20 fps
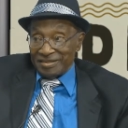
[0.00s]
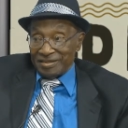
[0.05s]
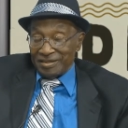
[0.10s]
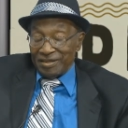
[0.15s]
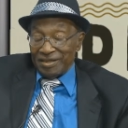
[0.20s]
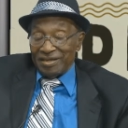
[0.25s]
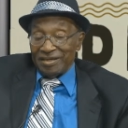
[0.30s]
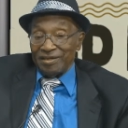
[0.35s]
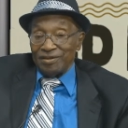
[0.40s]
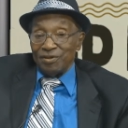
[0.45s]
Yeah,
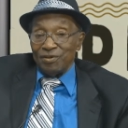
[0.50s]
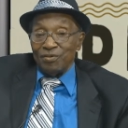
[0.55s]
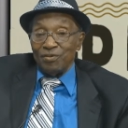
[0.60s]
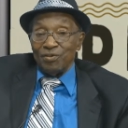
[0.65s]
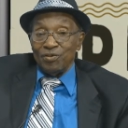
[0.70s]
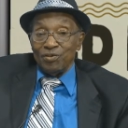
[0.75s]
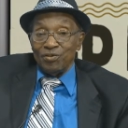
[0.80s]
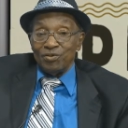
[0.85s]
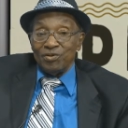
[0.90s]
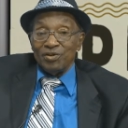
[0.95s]
so you
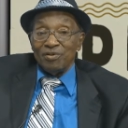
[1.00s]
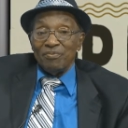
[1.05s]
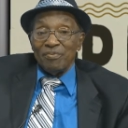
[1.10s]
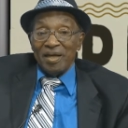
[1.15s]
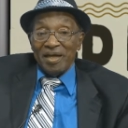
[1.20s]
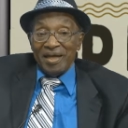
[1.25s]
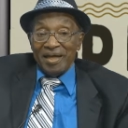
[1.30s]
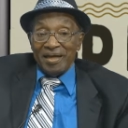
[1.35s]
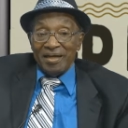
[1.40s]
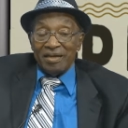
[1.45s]

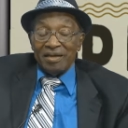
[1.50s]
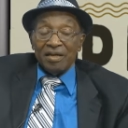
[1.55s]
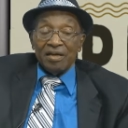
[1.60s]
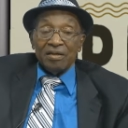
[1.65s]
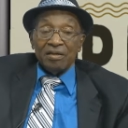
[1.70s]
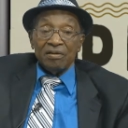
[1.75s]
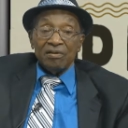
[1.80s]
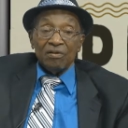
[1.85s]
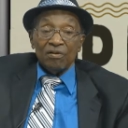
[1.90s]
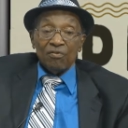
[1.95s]
demand.
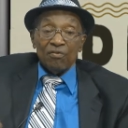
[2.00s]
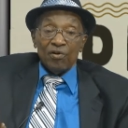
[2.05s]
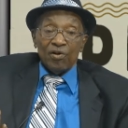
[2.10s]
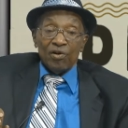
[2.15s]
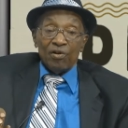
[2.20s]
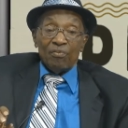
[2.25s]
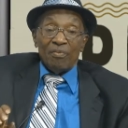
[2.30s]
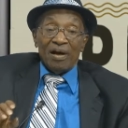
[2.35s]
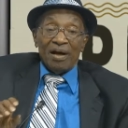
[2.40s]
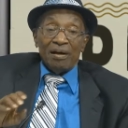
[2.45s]
You don't
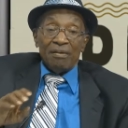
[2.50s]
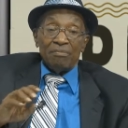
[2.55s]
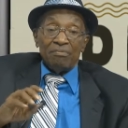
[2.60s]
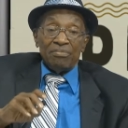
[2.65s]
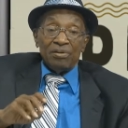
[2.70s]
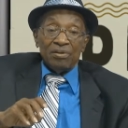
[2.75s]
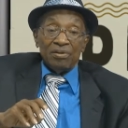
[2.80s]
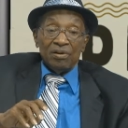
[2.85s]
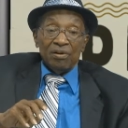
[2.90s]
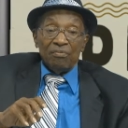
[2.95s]
worry about a
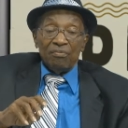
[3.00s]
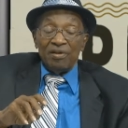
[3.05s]
bill